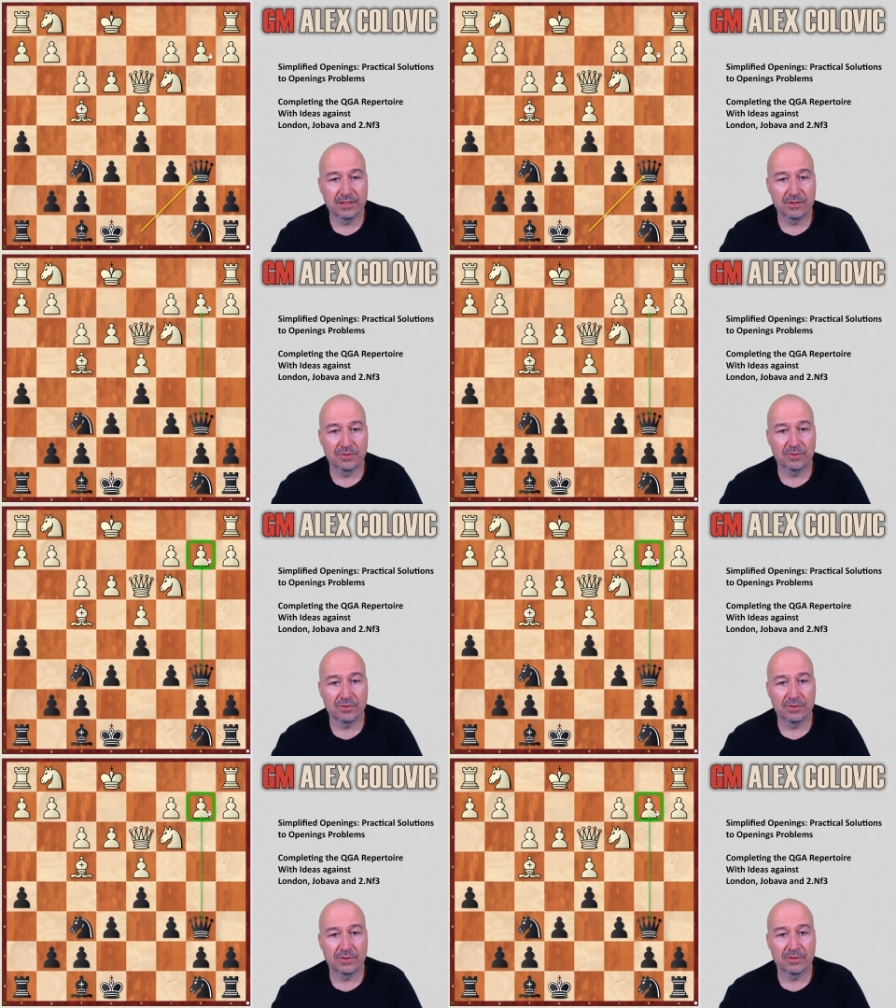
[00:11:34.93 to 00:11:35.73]
So
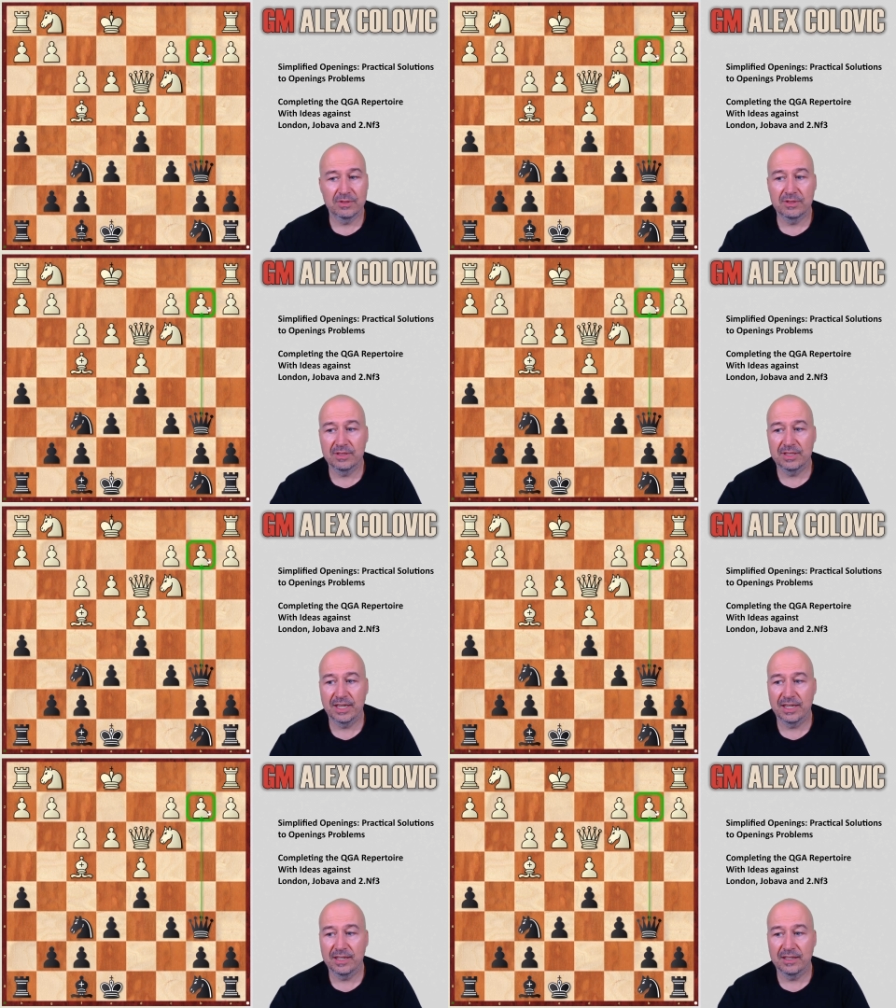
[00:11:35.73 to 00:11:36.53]

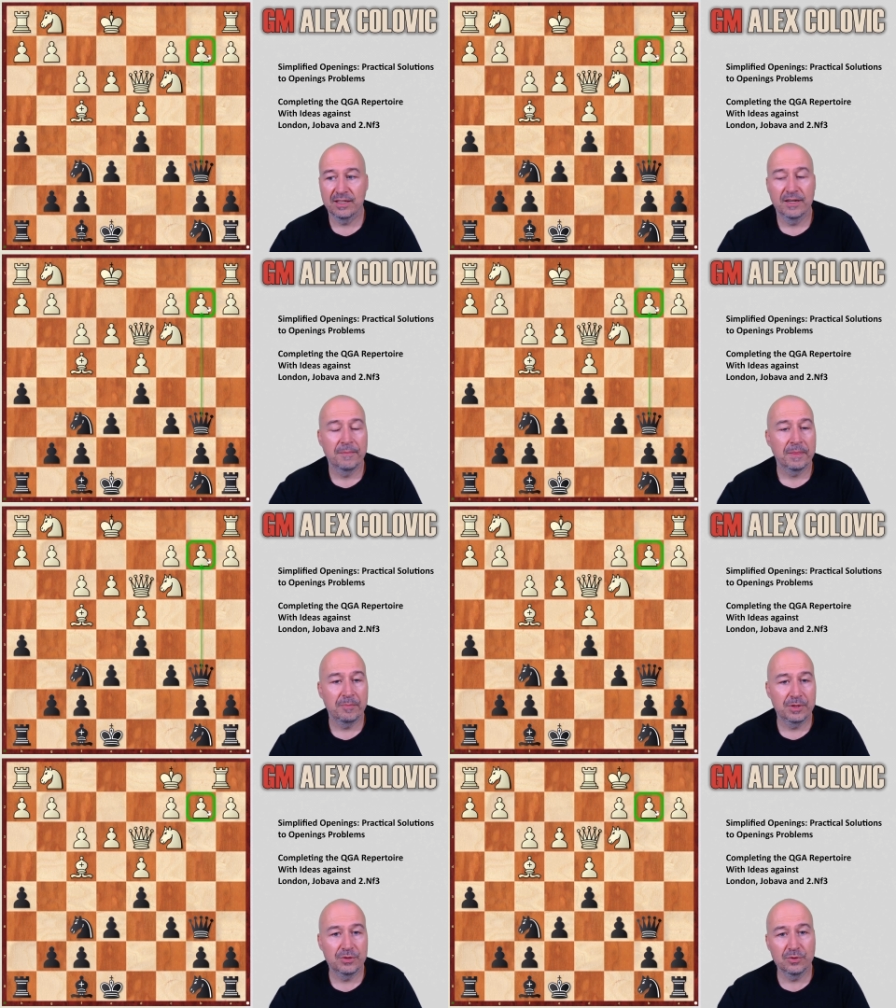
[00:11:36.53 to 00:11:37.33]
attacking
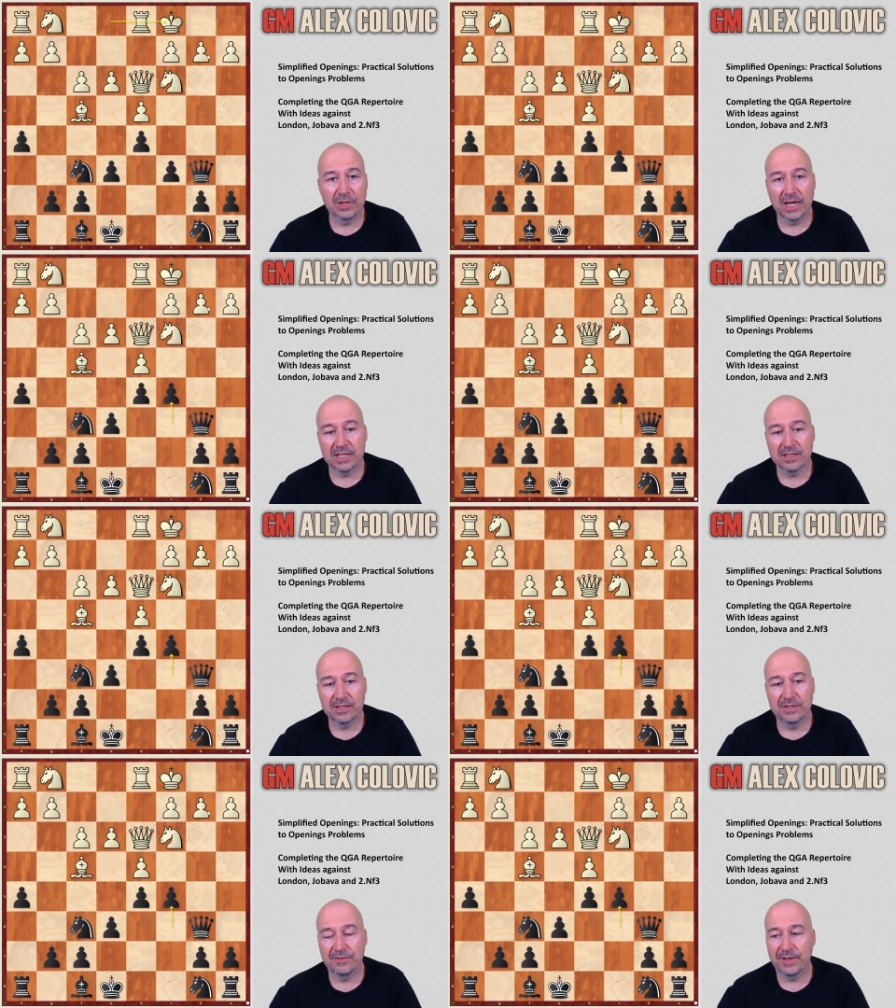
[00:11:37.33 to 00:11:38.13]
b2, castle,
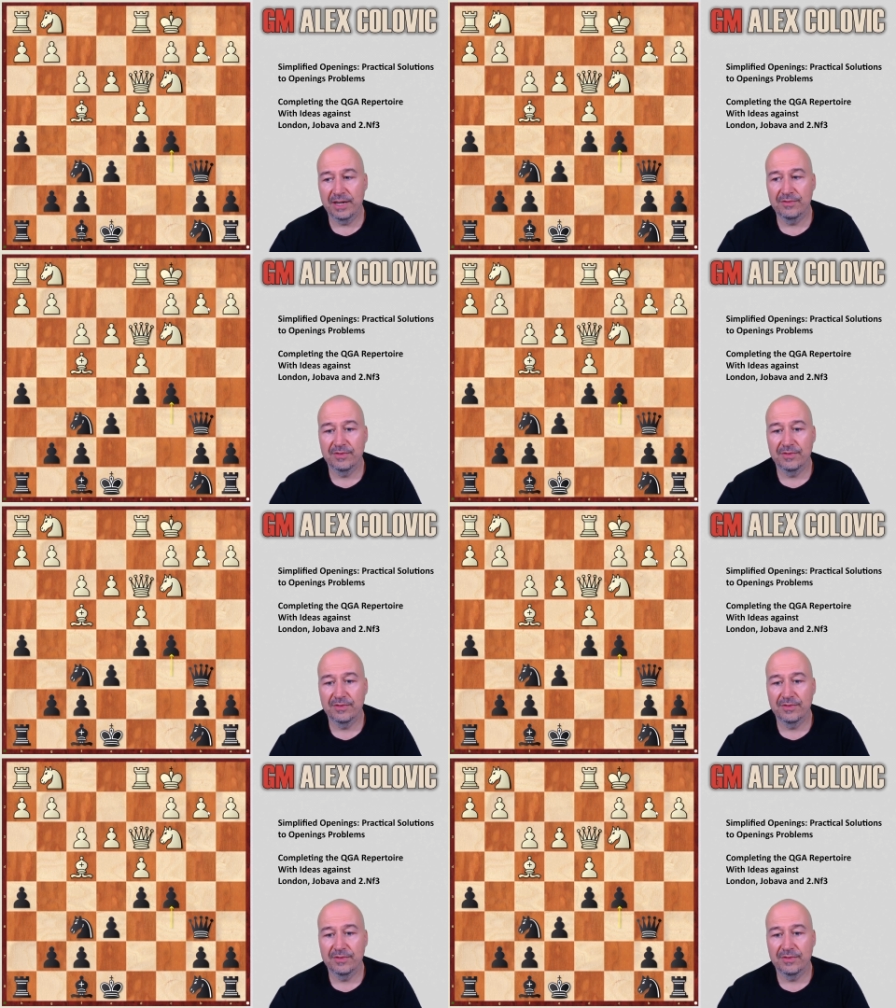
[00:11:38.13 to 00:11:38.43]
c5,